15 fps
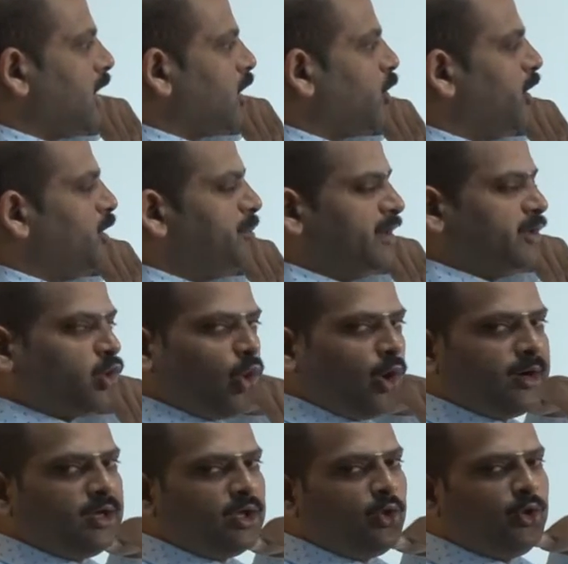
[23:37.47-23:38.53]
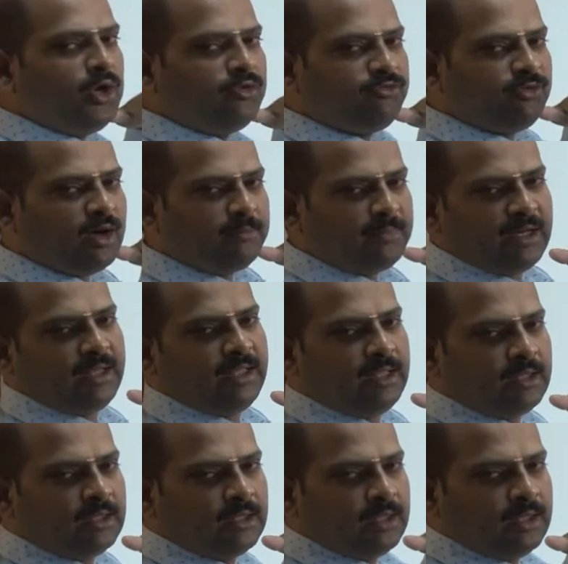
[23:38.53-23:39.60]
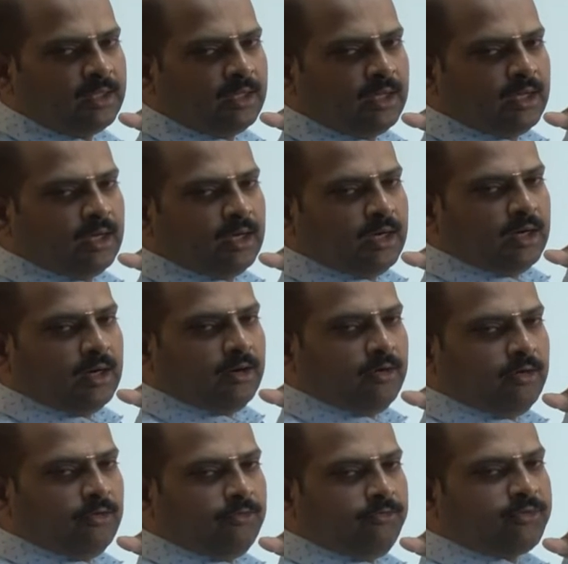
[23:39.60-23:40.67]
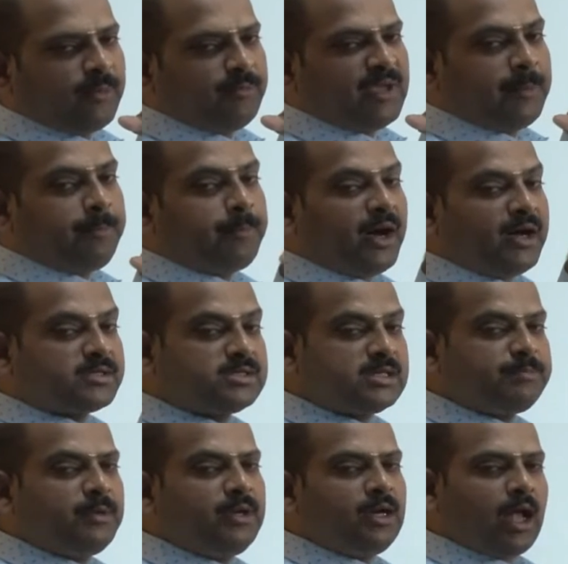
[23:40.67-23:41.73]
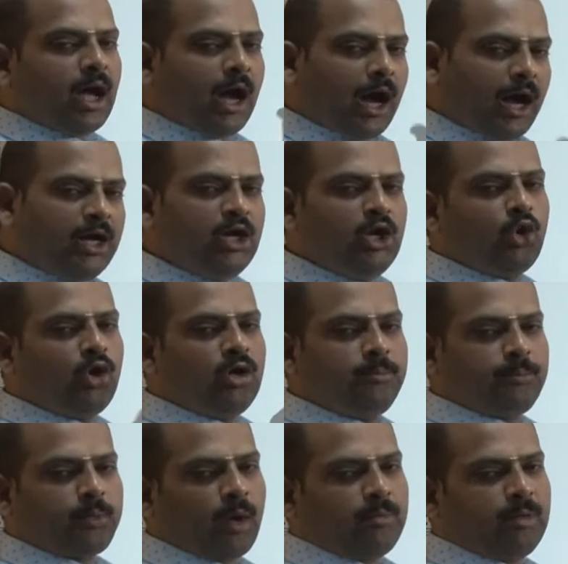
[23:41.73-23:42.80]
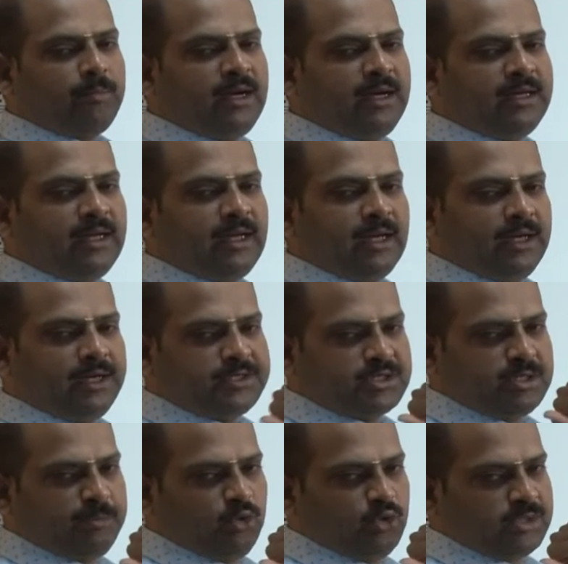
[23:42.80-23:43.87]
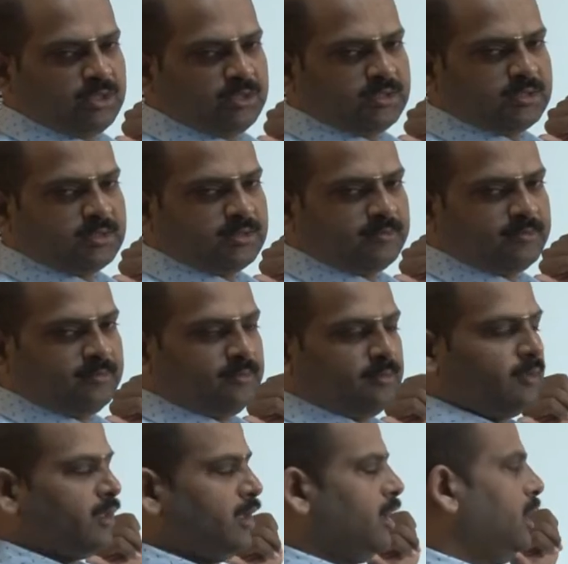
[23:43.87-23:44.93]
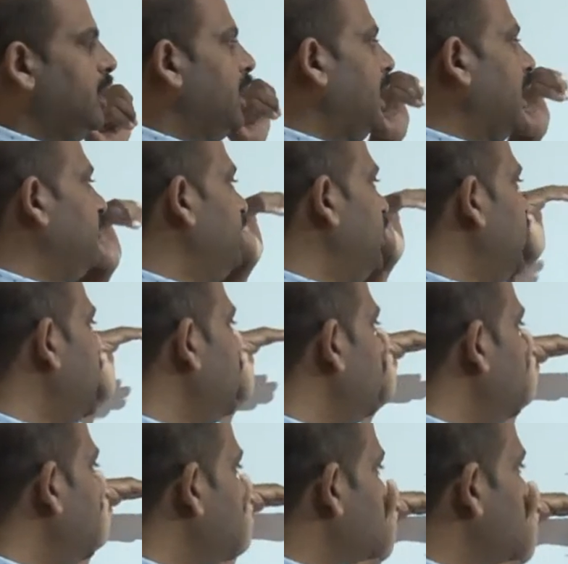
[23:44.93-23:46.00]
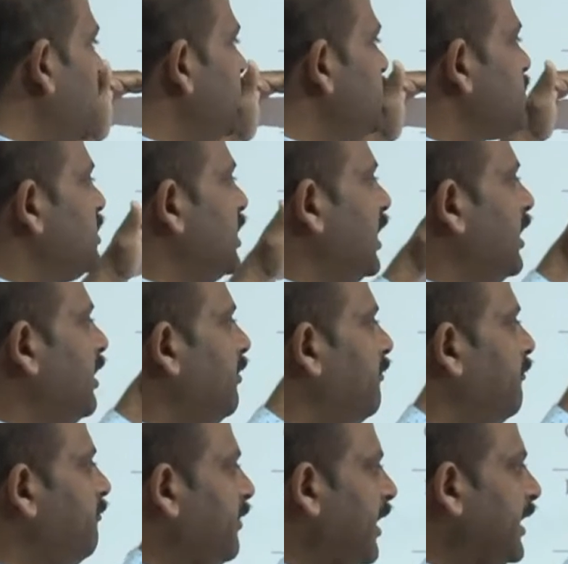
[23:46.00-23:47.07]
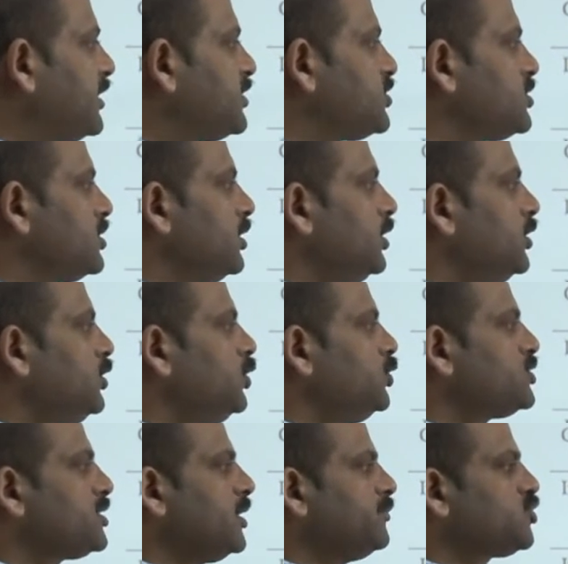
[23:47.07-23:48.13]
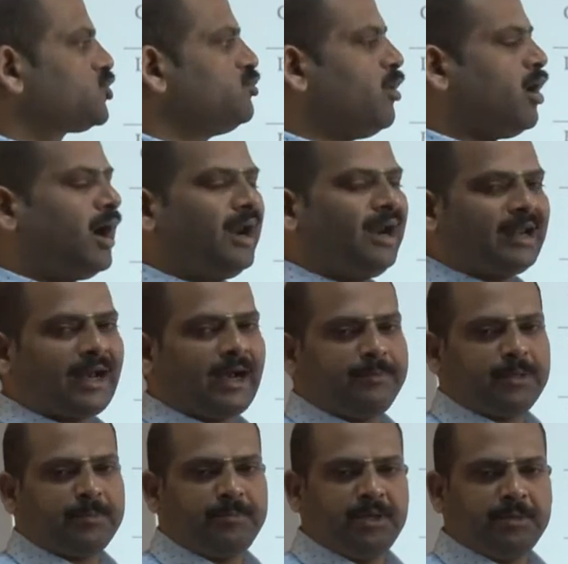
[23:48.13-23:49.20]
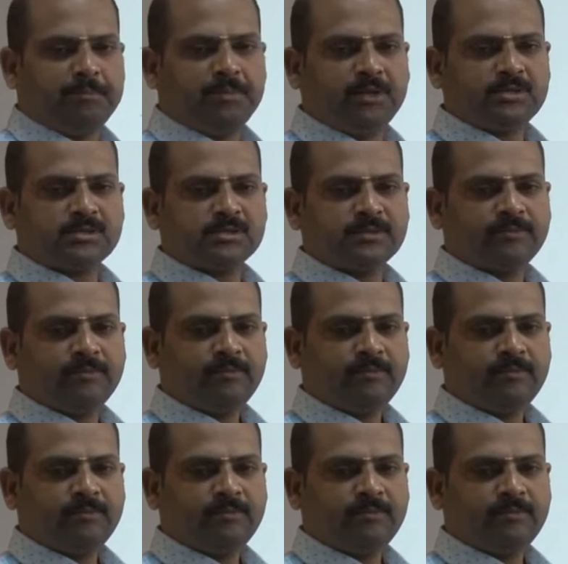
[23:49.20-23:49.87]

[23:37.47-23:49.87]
are going to be drawn uniformly from a possible unknown probability distributions. And we need to initialize the weights to some small random numbers